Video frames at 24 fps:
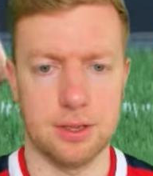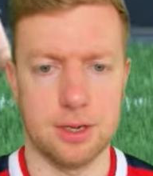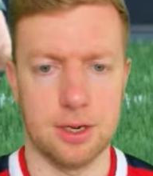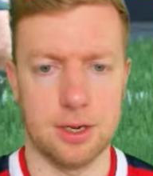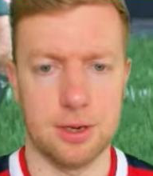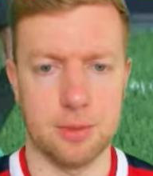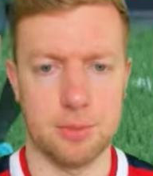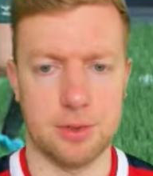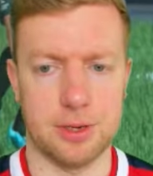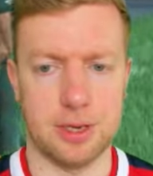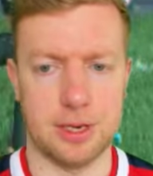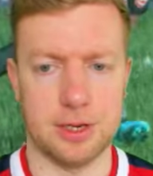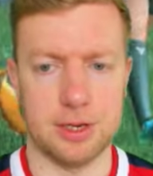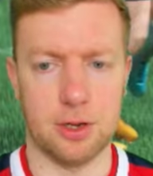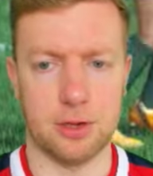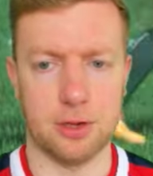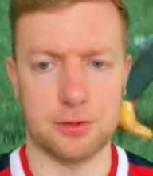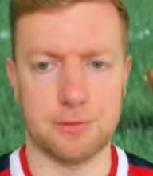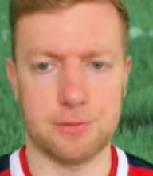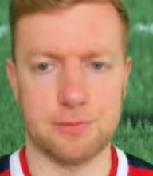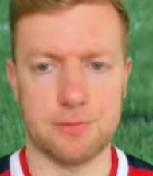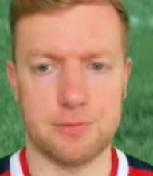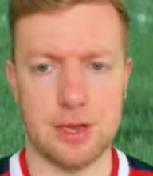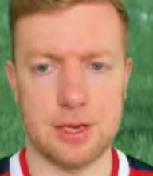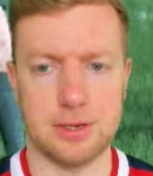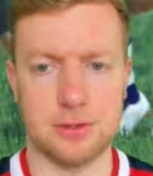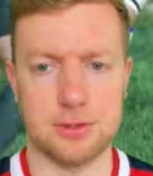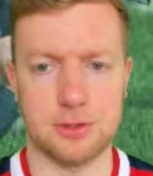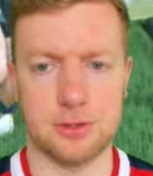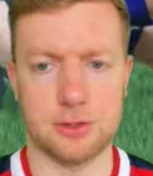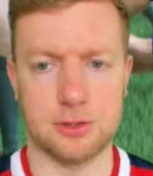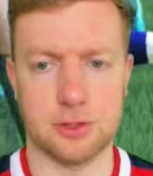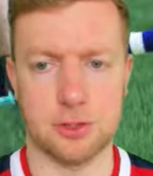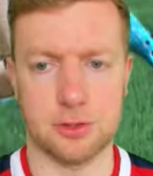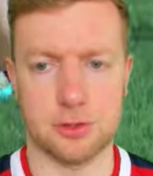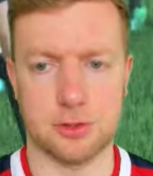But then our defenders
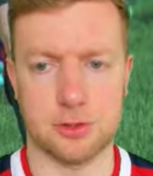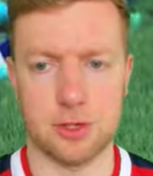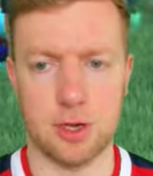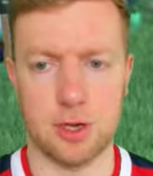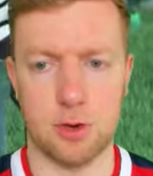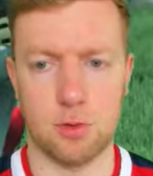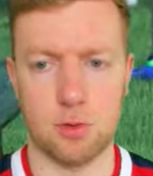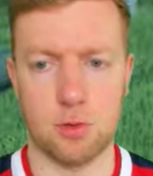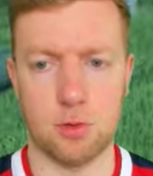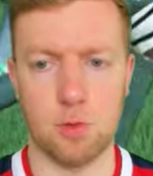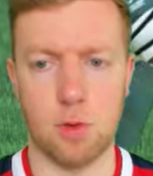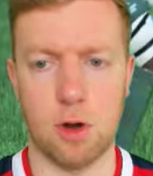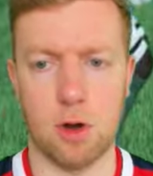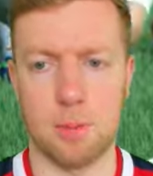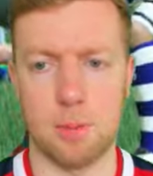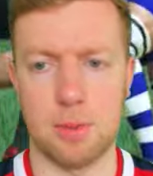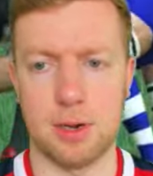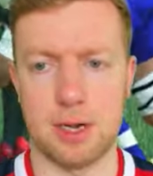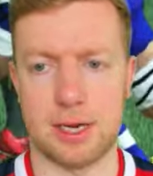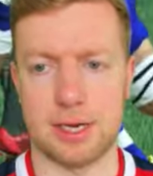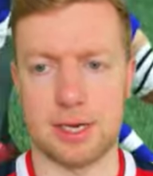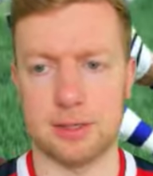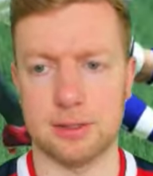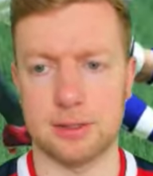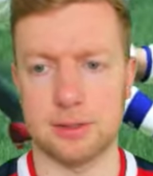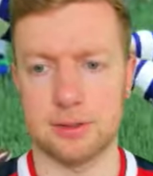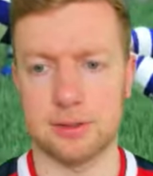just go all wobbly.